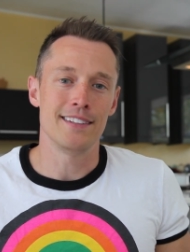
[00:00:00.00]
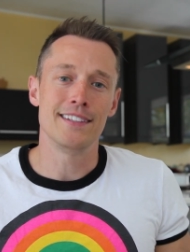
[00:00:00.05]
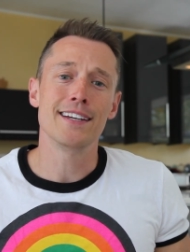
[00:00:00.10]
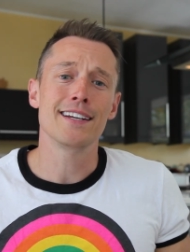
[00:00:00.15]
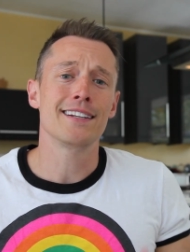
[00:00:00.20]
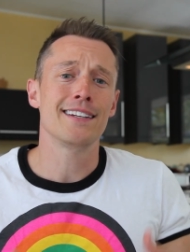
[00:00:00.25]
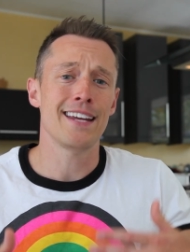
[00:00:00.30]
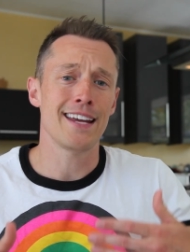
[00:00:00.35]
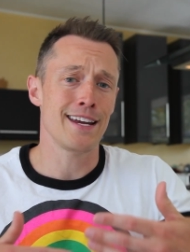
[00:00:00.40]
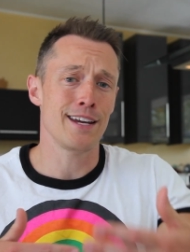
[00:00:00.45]

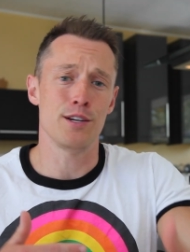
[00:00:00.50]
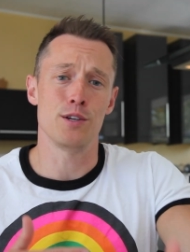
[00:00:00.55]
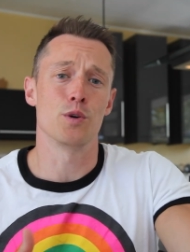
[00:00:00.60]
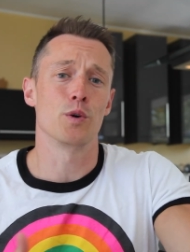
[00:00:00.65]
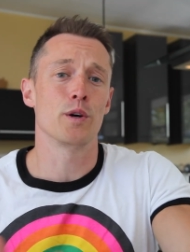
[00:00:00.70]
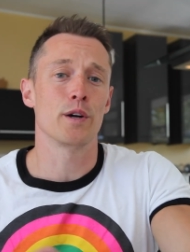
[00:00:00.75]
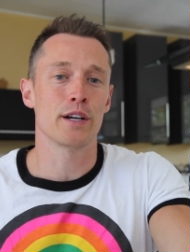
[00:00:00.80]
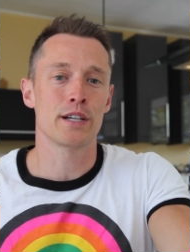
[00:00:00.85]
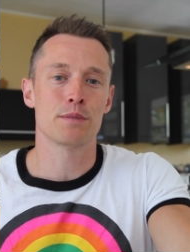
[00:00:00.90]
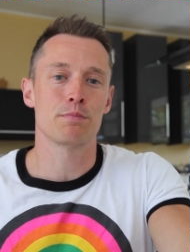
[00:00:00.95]
dictate
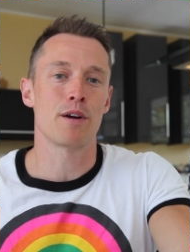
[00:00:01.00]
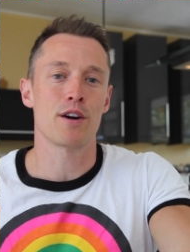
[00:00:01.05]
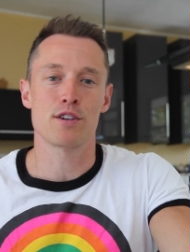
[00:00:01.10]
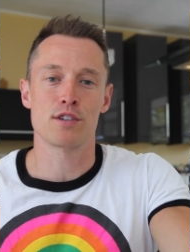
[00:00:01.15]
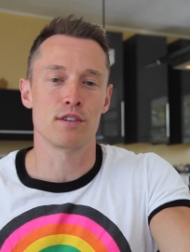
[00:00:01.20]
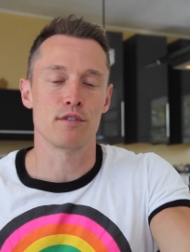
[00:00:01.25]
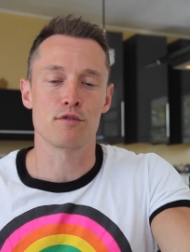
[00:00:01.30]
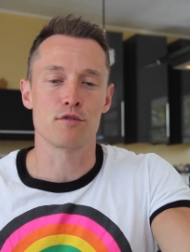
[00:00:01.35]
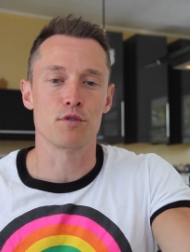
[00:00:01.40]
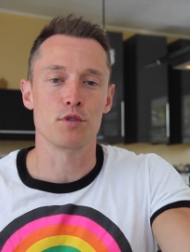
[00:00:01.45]
your
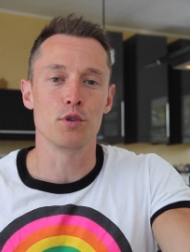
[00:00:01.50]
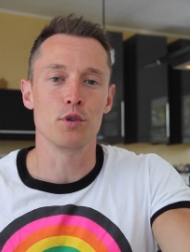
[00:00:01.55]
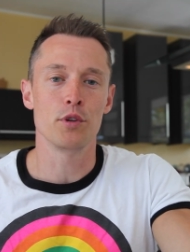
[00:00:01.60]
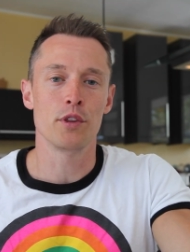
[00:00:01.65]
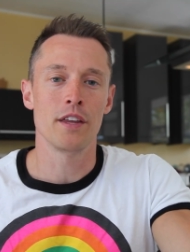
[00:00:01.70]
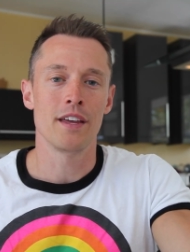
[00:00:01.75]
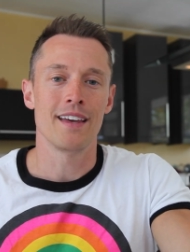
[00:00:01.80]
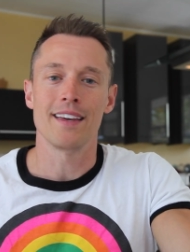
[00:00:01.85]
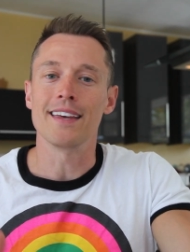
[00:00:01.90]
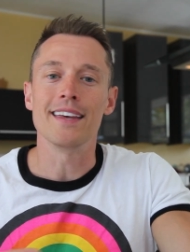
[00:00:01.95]
expression of
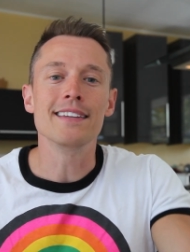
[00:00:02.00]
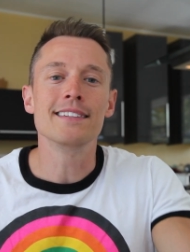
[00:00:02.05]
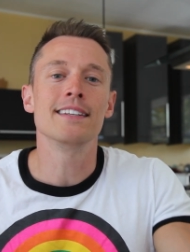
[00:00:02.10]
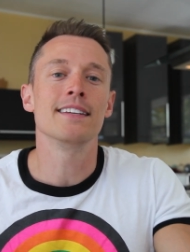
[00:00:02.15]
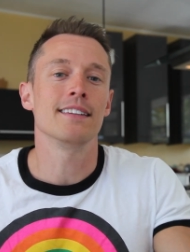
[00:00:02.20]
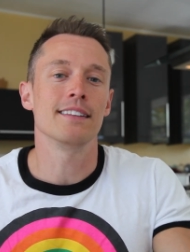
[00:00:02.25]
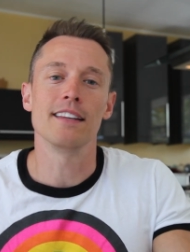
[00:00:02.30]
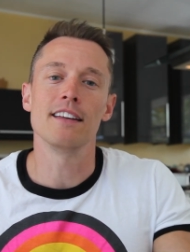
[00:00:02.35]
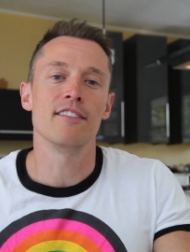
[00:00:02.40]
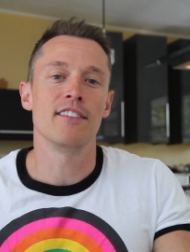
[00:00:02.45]
truth
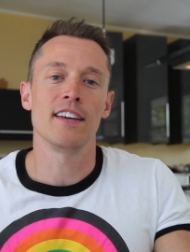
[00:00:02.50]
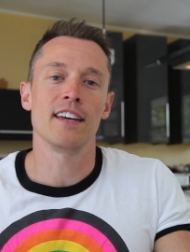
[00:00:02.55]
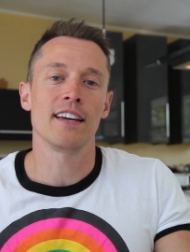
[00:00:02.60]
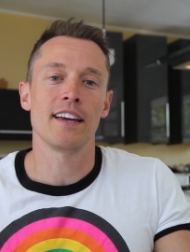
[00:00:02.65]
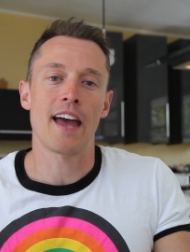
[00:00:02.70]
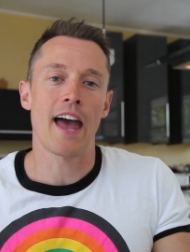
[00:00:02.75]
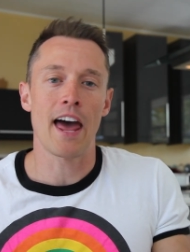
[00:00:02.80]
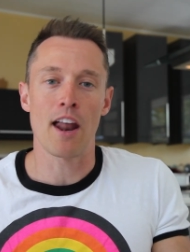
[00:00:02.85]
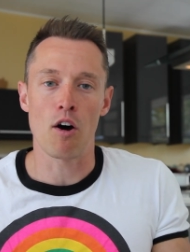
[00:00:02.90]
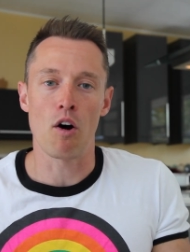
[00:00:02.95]
isn't
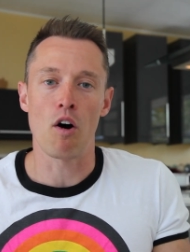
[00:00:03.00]
living at